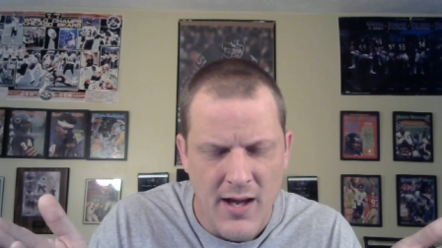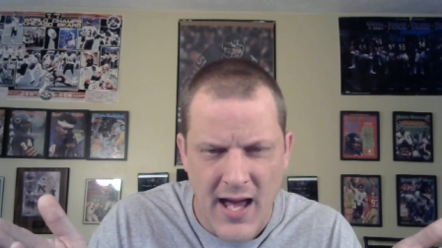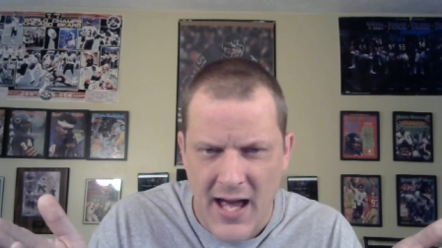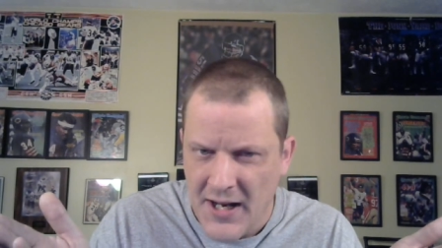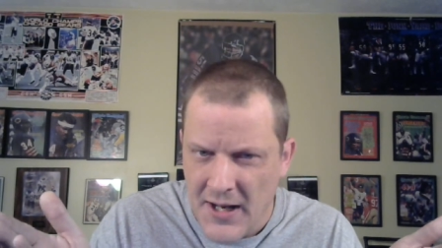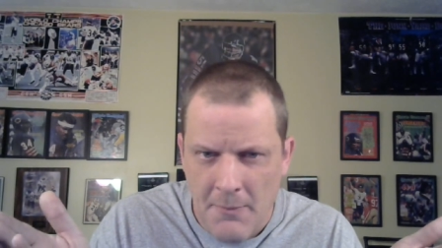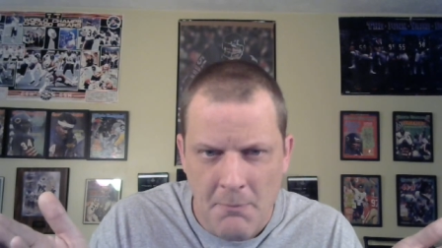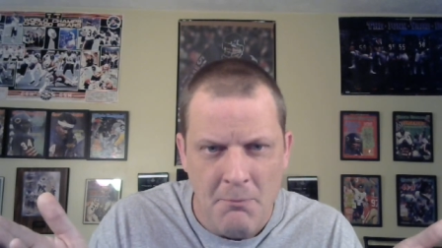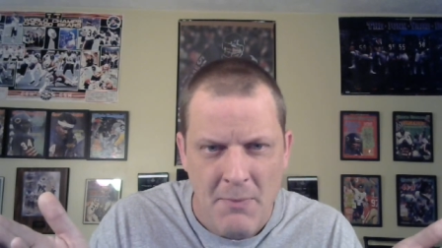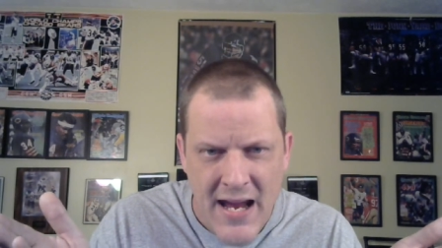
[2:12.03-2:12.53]

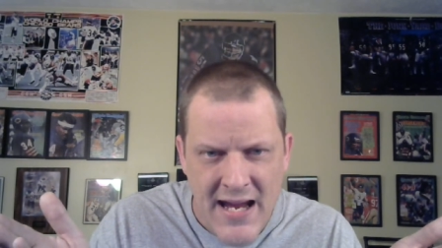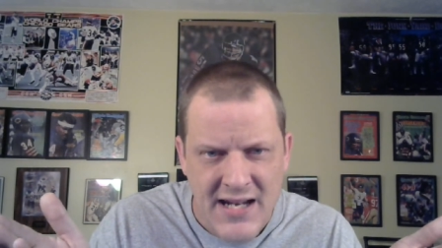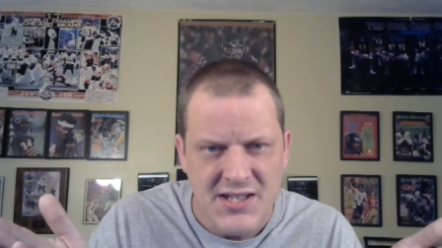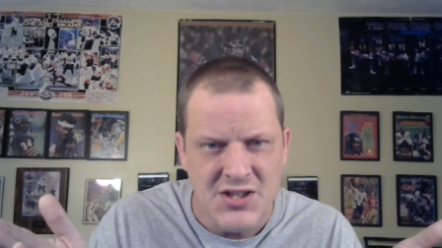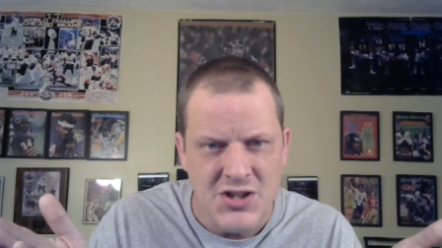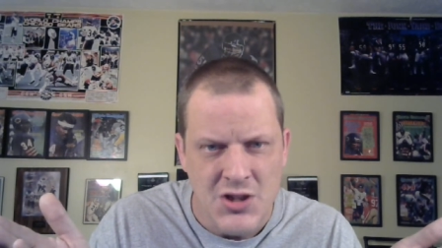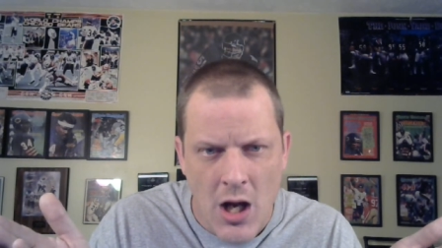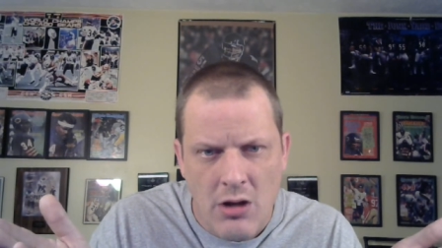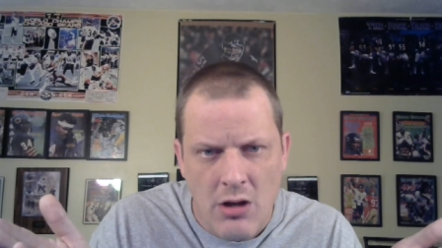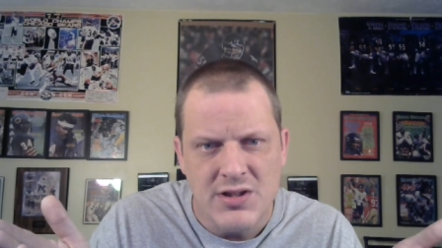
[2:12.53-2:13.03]
And it
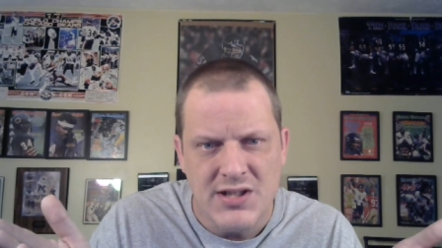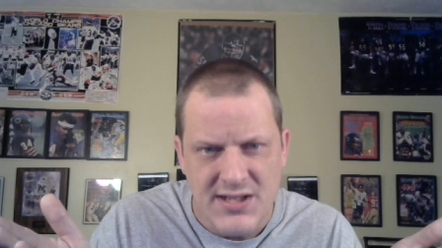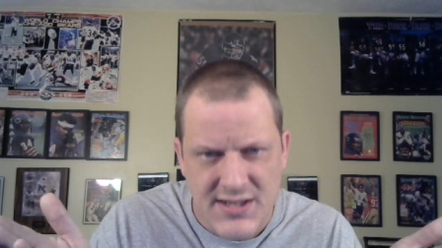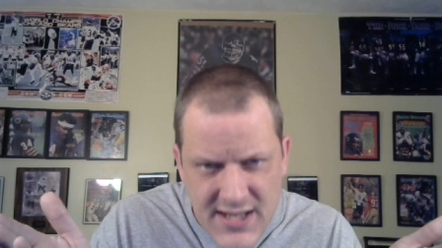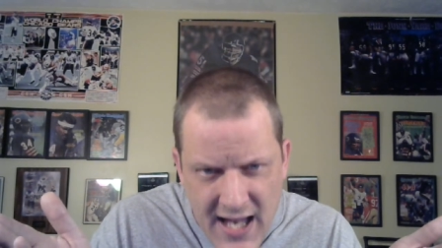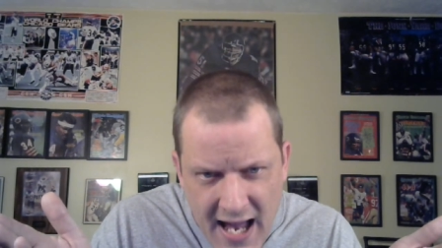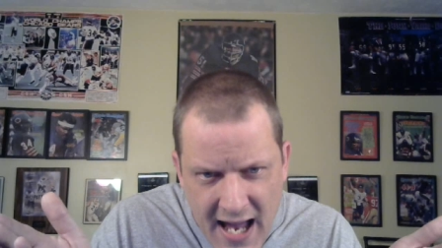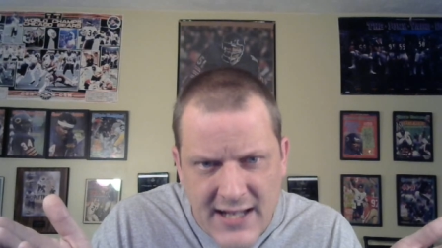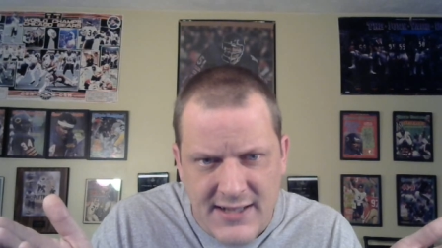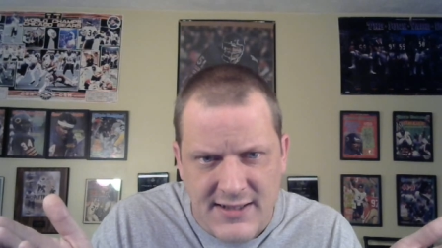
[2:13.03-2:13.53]
makes no
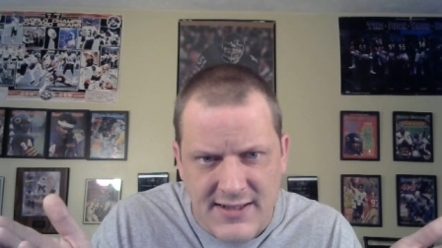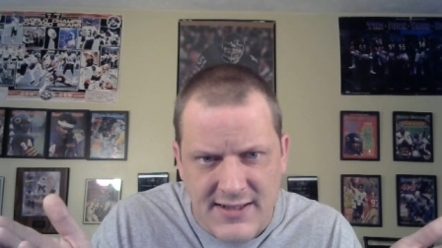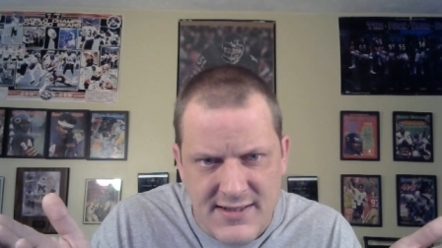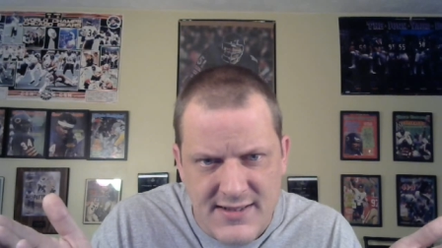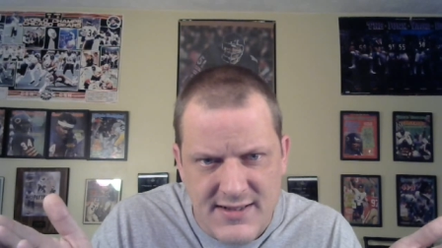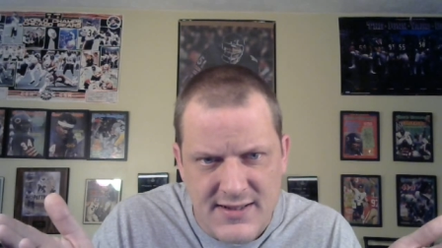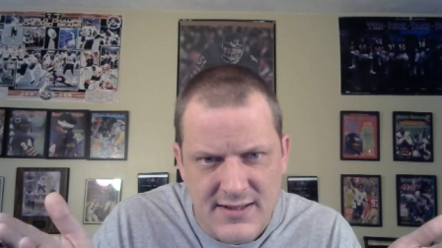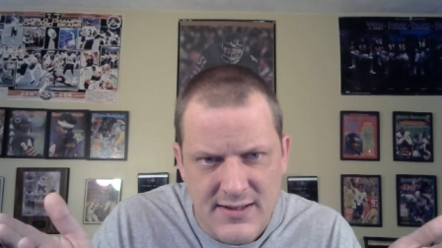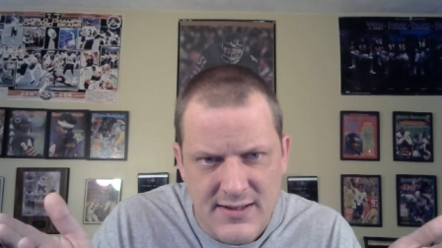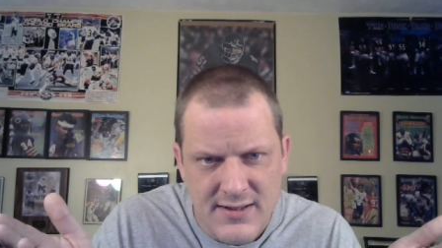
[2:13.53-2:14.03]

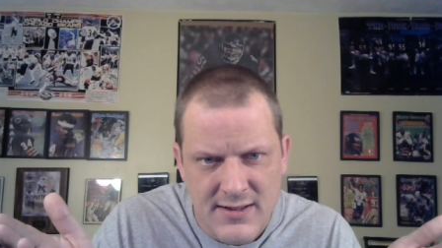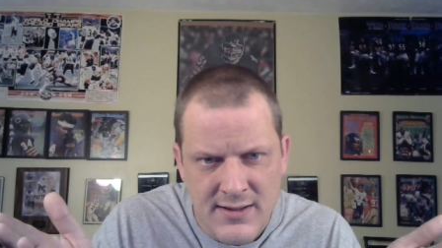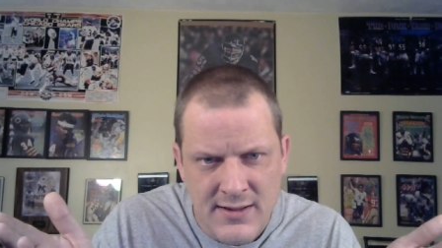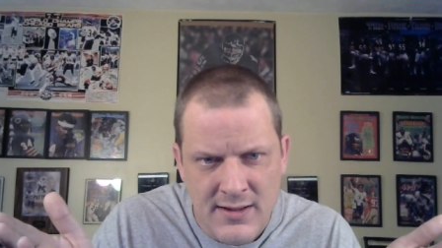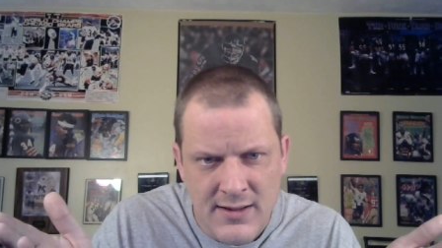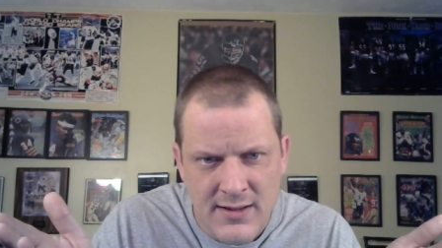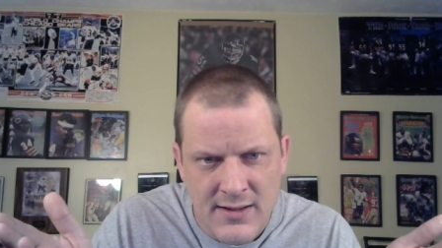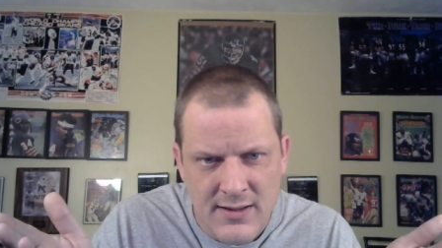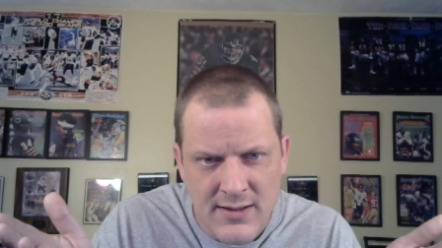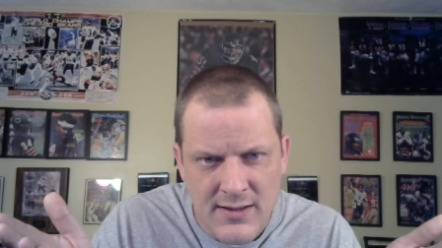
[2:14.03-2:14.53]
sense.
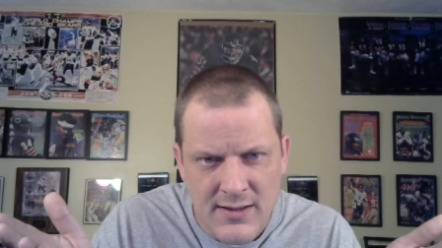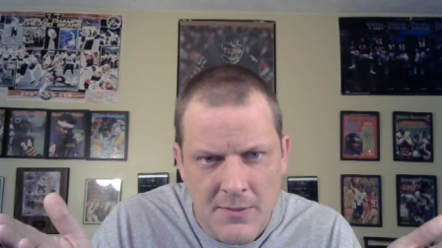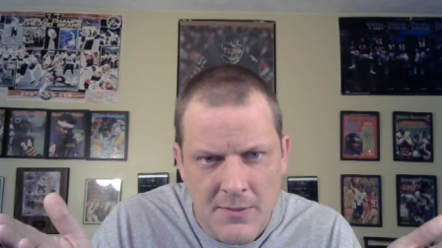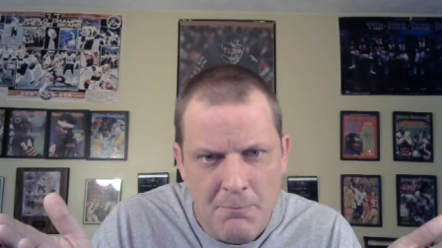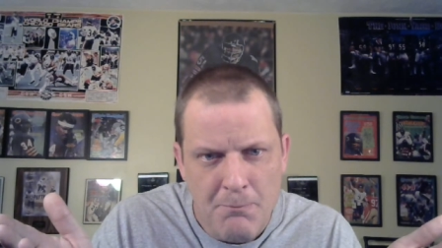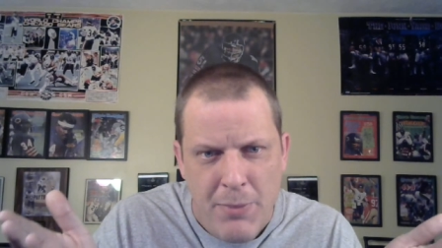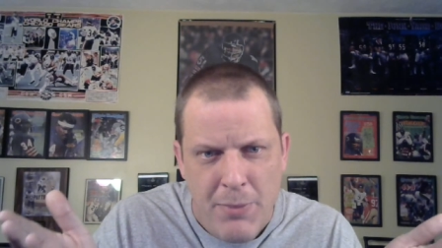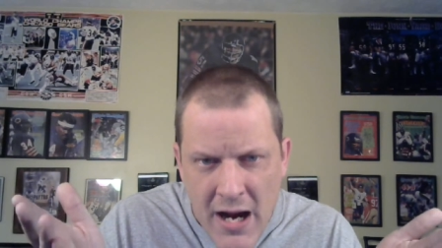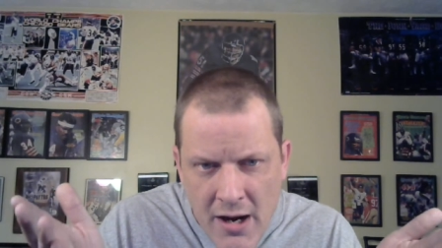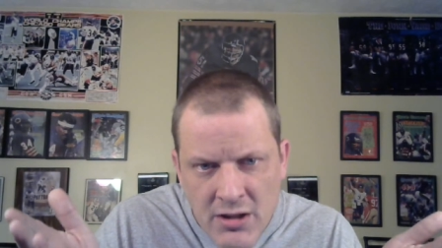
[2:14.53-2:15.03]

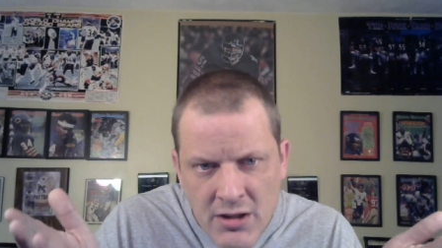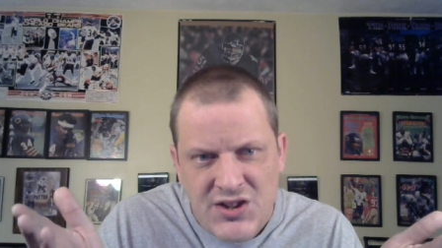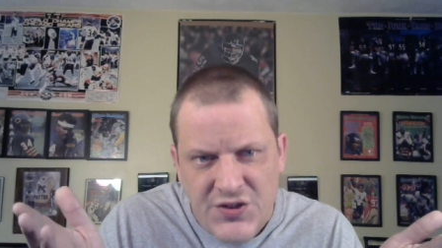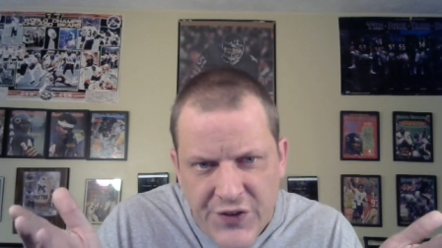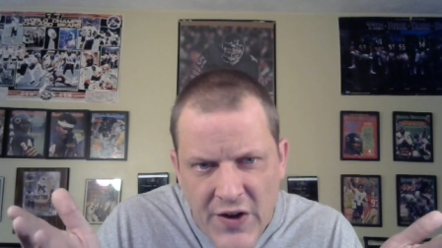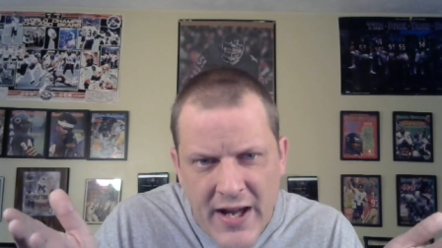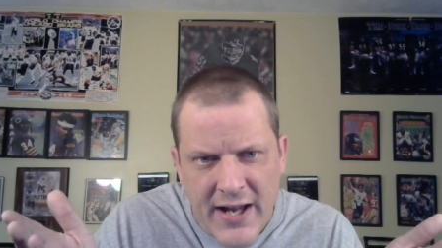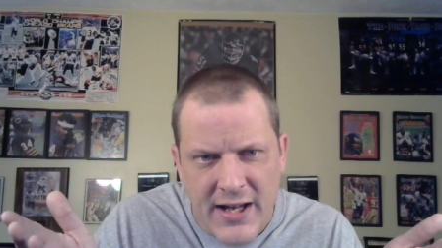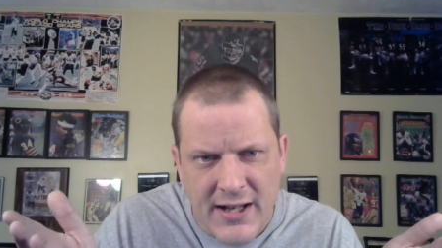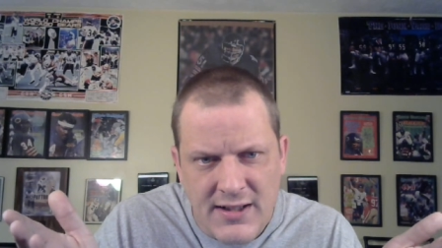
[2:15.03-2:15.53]
Bears
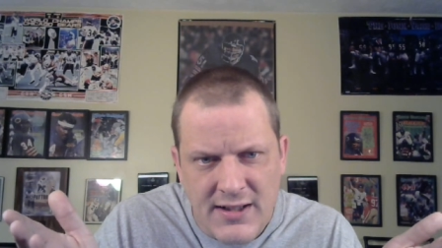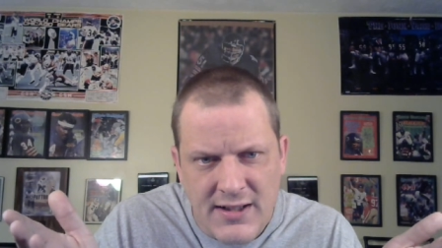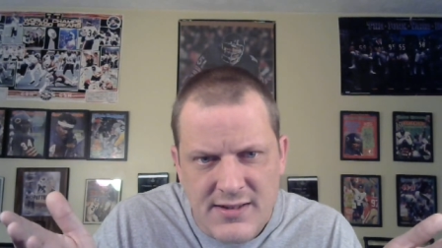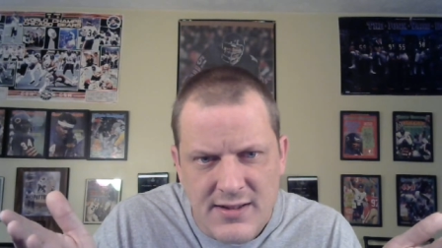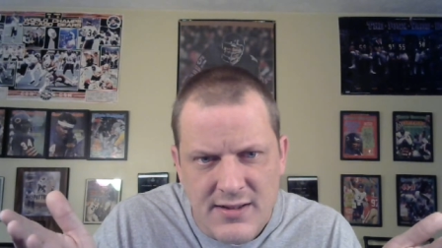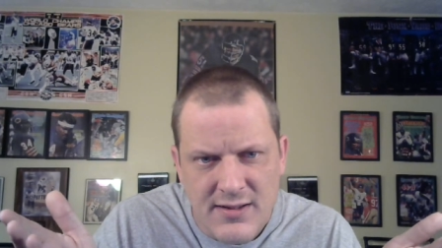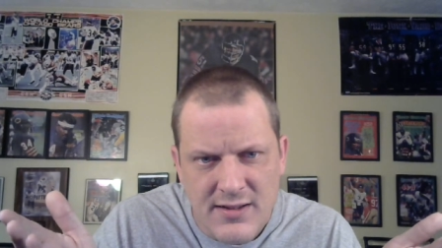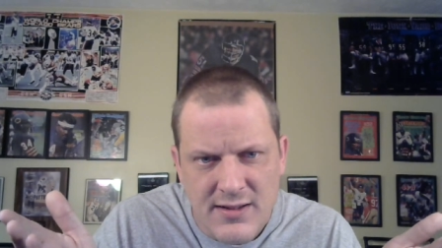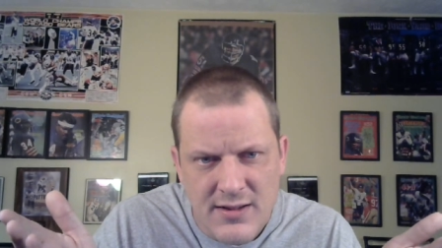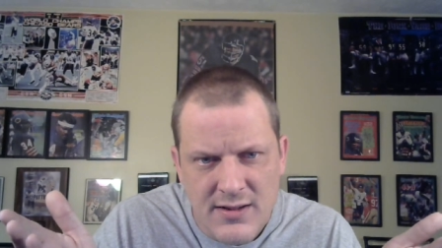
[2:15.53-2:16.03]
fans,